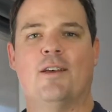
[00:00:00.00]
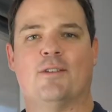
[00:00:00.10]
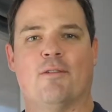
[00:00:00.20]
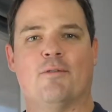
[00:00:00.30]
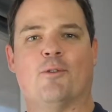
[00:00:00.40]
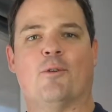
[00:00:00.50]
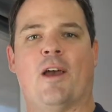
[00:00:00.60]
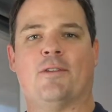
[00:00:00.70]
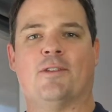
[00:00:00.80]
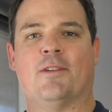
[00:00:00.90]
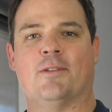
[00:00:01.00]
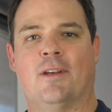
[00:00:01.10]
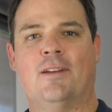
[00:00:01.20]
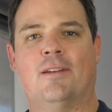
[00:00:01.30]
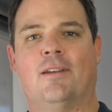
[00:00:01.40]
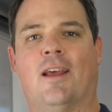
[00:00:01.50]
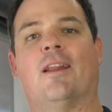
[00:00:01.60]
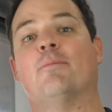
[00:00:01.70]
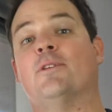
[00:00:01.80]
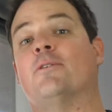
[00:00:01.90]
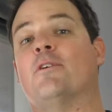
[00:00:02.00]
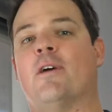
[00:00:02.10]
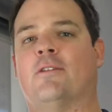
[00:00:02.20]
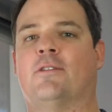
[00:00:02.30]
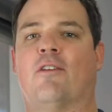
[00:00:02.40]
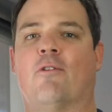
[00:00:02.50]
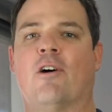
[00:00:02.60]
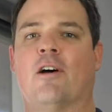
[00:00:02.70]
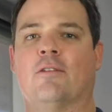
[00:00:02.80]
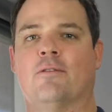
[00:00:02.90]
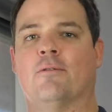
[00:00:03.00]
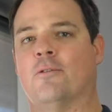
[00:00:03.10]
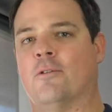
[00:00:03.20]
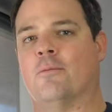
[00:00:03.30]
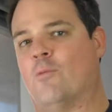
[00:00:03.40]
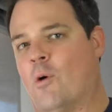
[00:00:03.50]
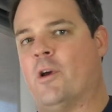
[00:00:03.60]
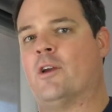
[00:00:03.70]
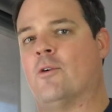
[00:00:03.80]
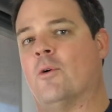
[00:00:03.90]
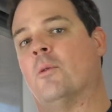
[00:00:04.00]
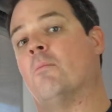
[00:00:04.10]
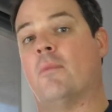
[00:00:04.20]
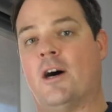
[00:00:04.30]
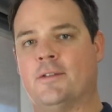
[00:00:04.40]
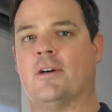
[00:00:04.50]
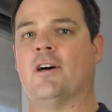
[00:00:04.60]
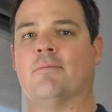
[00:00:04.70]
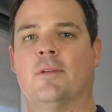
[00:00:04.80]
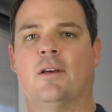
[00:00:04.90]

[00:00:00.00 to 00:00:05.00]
So we've talked about sunset, now let me tell you about sunrise, or what we call MyTime.